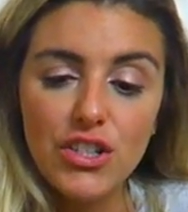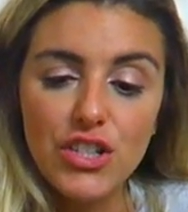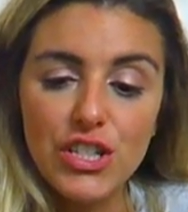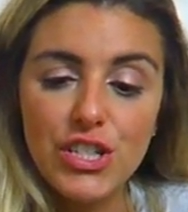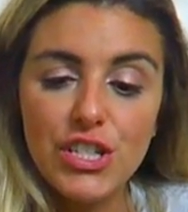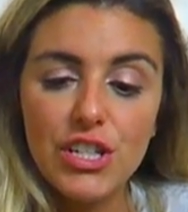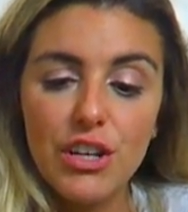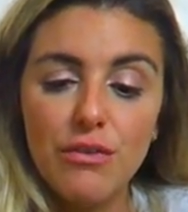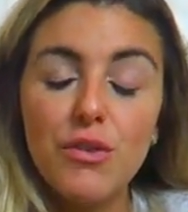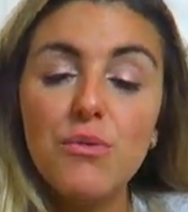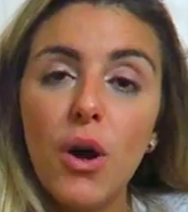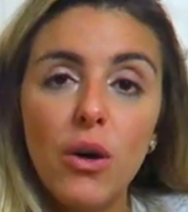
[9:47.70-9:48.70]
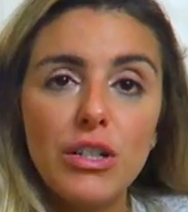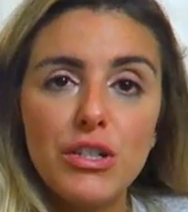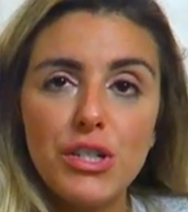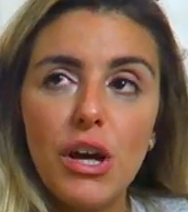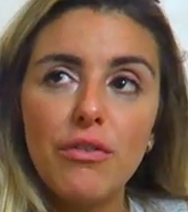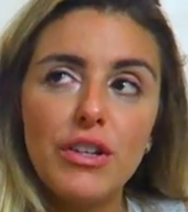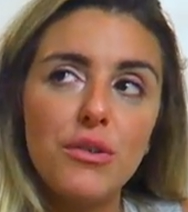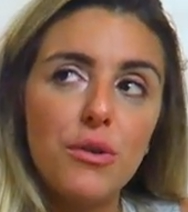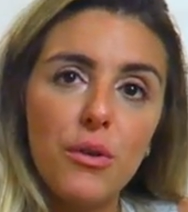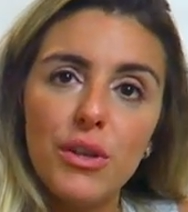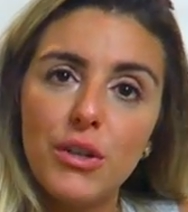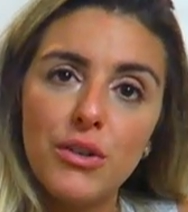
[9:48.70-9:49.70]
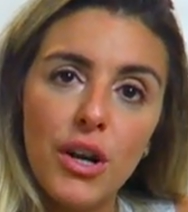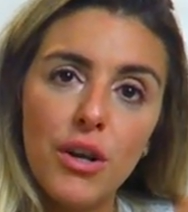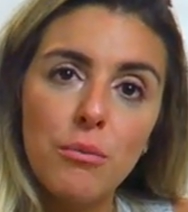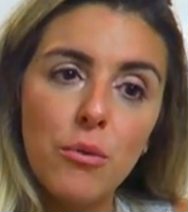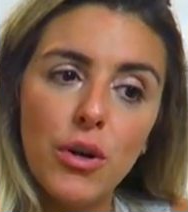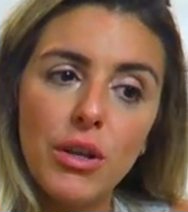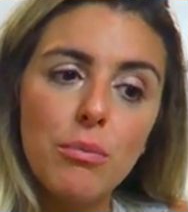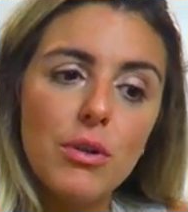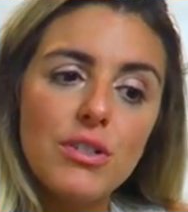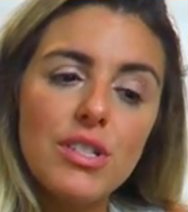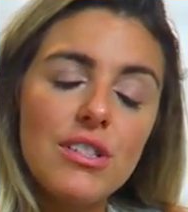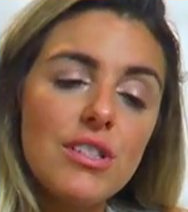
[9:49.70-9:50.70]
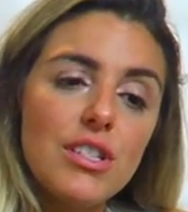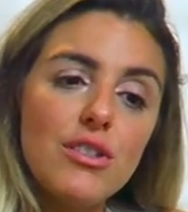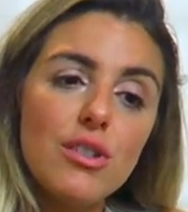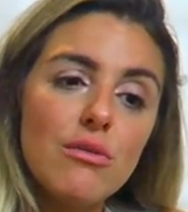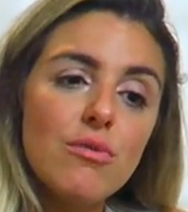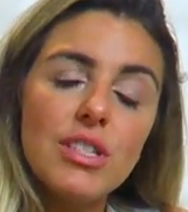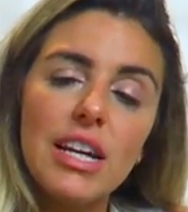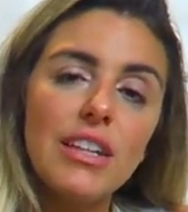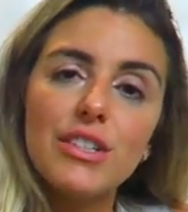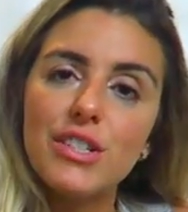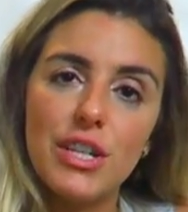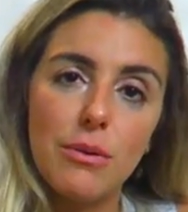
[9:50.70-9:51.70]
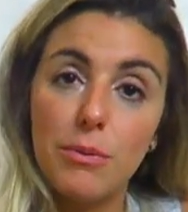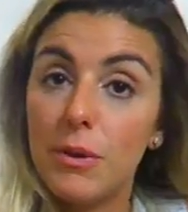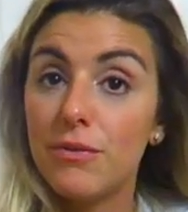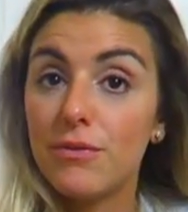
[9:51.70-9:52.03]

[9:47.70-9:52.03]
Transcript: just if you know yourself and you know that you're not a morning person, then don't set yourself